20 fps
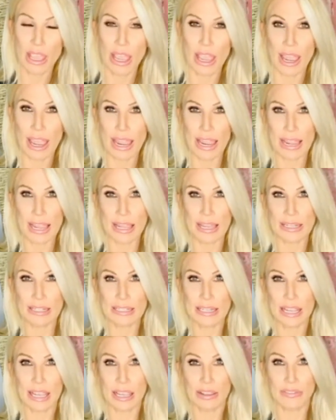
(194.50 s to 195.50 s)
And
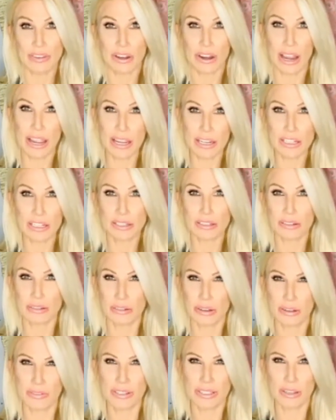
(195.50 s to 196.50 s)
if you're anxious or
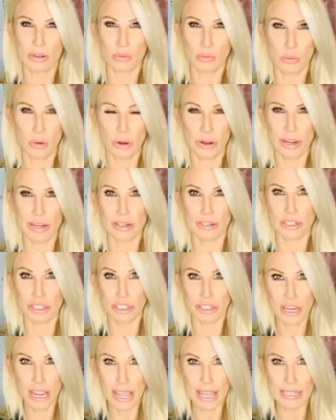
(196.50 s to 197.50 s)
nervous or worried or
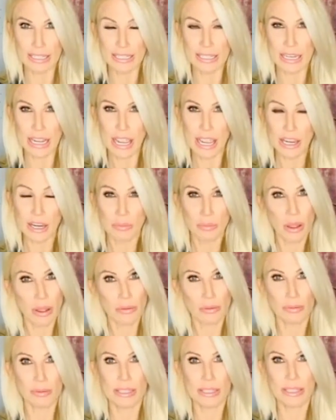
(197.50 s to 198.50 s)
stressed, you're
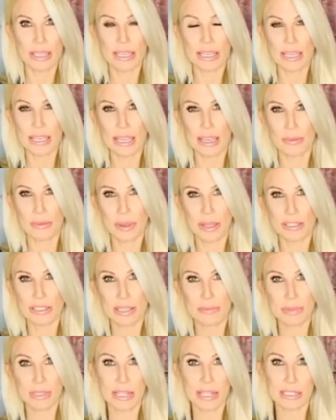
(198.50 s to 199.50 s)
probably thinking about
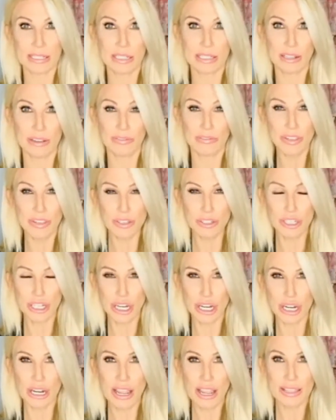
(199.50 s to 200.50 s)
something that's in the
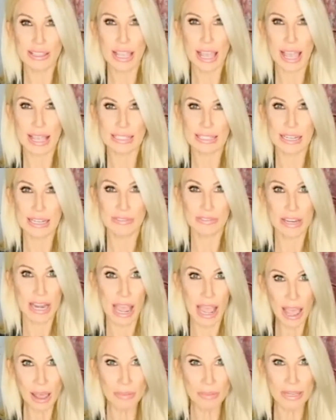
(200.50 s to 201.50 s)
future that hasn't even
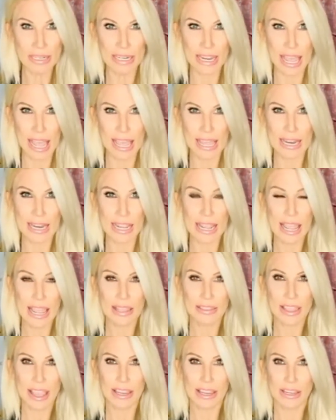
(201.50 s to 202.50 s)
happened yet,
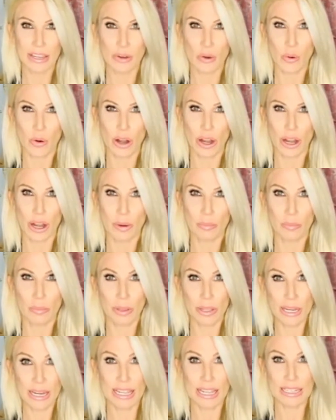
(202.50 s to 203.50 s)
that you're
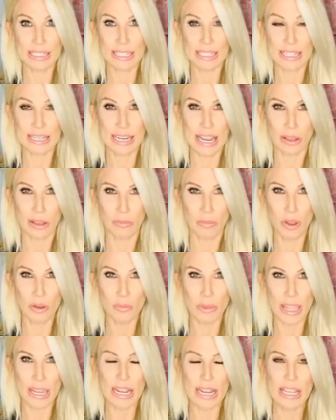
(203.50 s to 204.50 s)
putting into the now
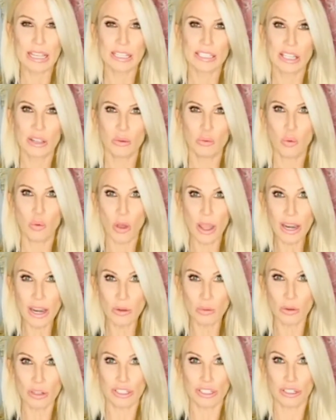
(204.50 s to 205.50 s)
moment. So what I
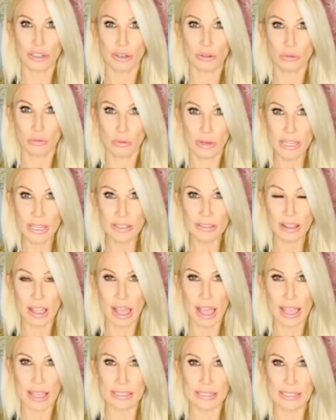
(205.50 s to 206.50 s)
want you to
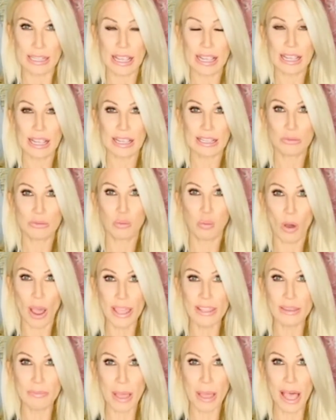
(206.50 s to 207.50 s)
realize is why
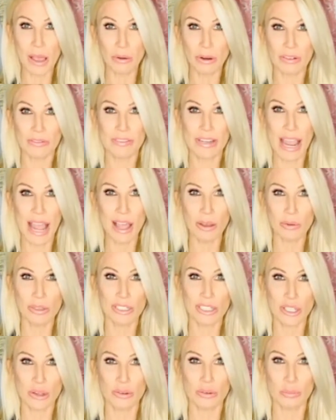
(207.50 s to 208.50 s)
the power of now is
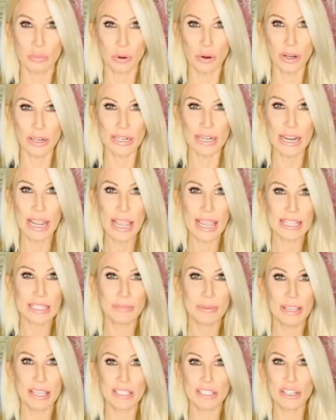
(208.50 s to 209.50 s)
so important is
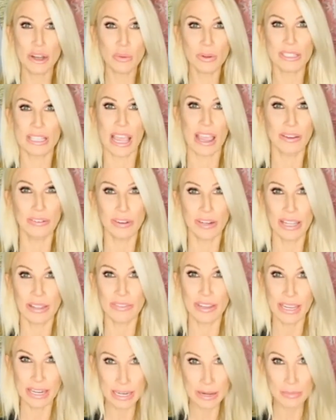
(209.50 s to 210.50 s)
because no one's ever
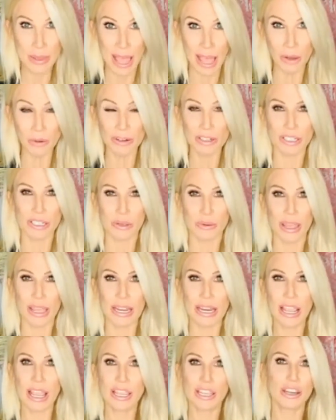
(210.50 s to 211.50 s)
giving any power to it.
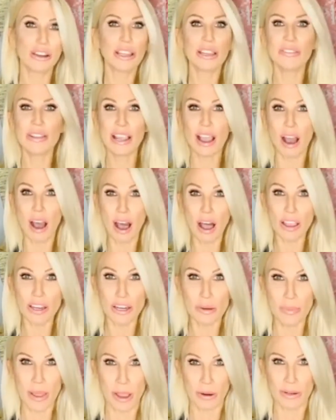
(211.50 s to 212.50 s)
You're giving all
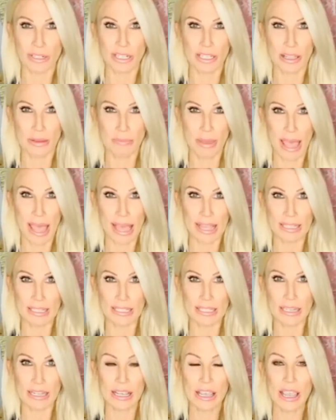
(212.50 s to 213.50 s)
your power to the past,
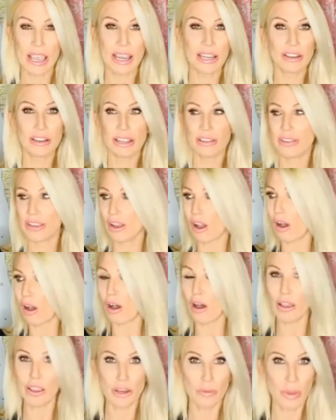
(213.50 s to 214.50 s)
and you're giving
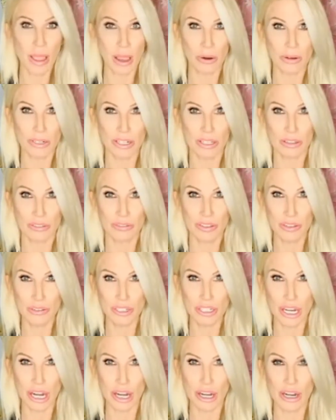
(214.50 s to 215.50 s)
all your power to the
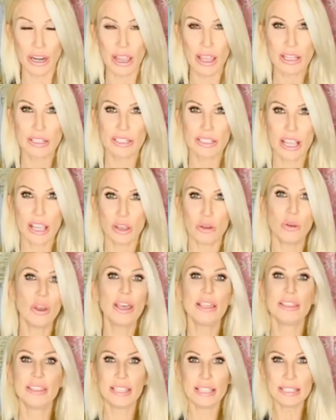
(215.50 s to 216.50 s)
future. So
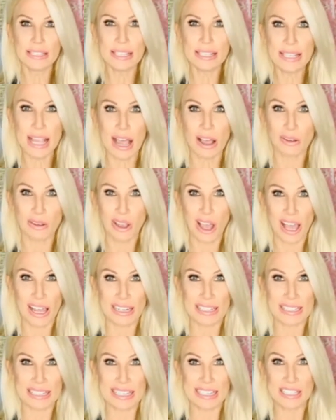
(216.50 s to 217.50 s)
this is how
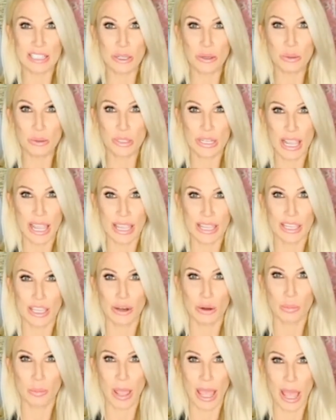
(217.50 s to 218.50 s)
Goddess is. You take
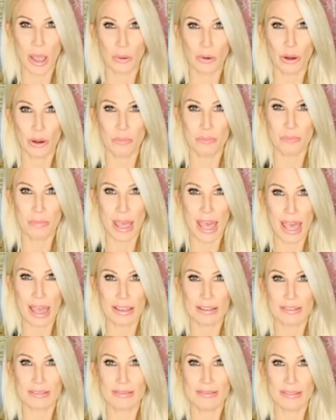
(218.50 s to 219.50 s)
your power
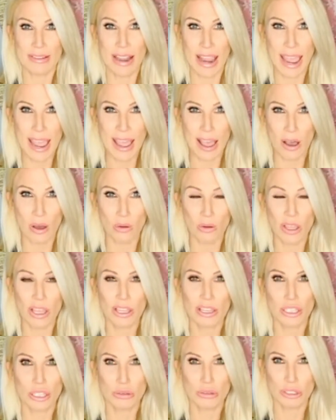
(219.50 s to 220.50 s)
back now.
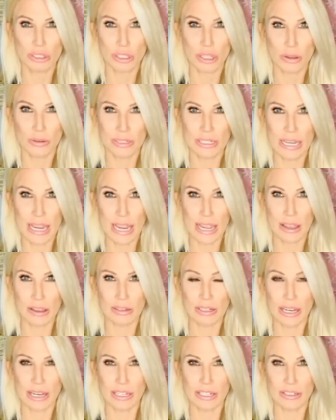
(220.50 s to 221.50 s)
You slow down
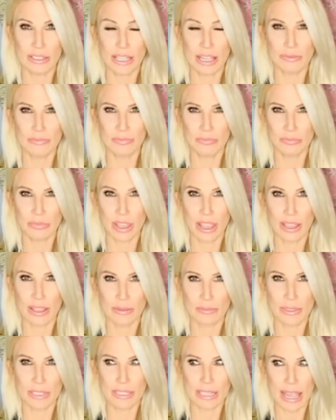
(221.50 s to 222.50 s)
and you say, I
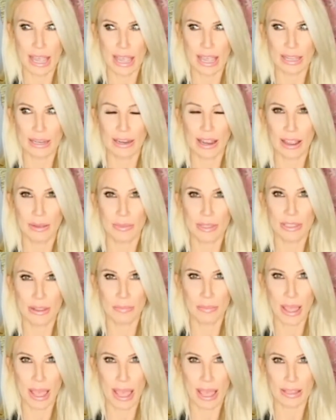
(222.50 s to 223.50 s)
am sad, I'm in the
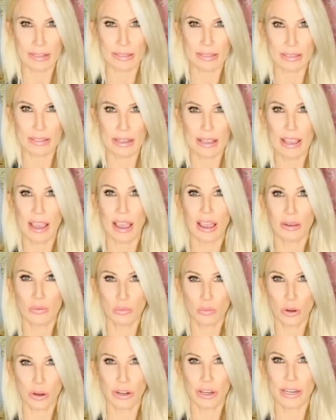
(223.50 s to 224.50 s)
past. I'm
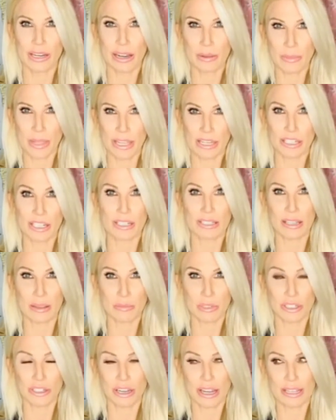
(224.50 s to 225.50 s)
worried, I'm anxious, I'm
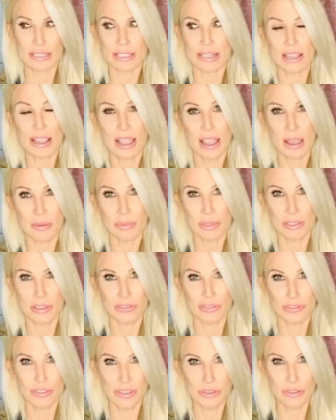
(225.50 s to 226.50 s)
stressed, I'm in the
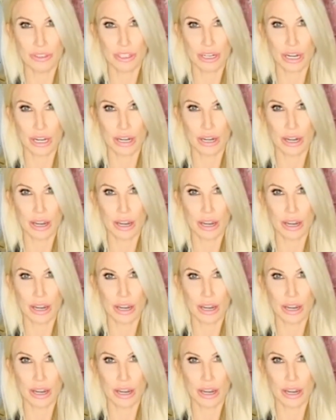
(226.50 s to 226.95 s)
future.